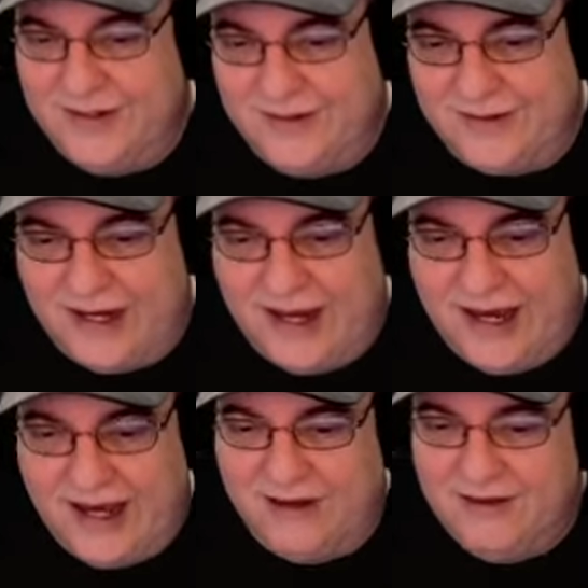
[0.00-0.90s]

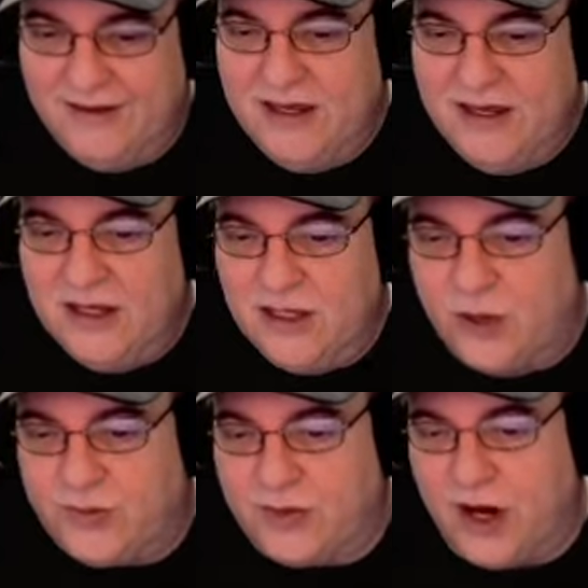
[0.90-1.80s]
Okay.
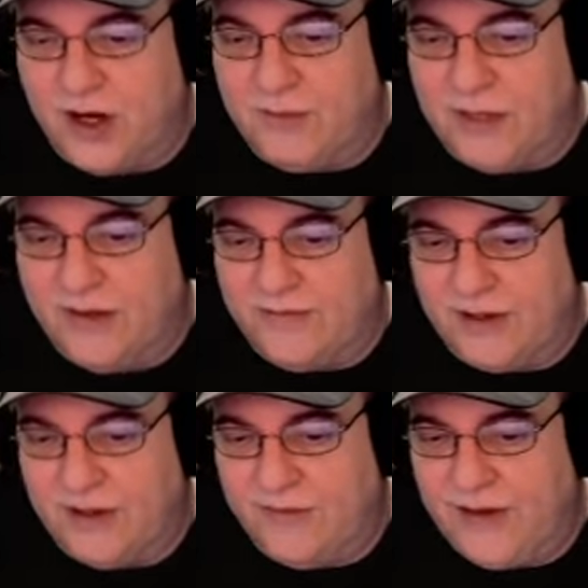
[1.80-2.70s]
Notes regarding
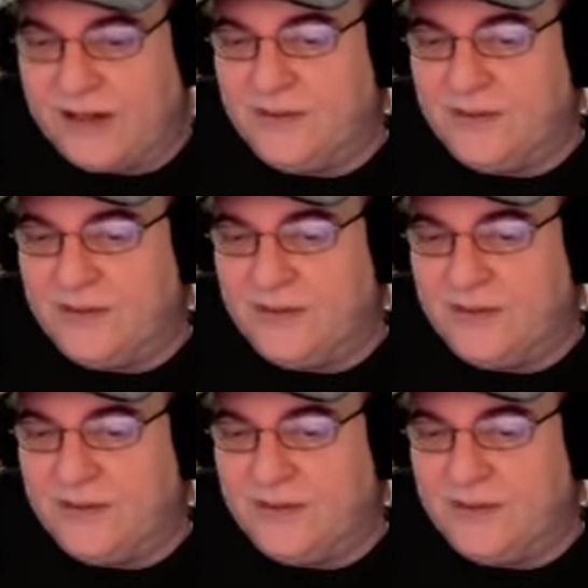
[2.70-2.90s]
malevolent effects.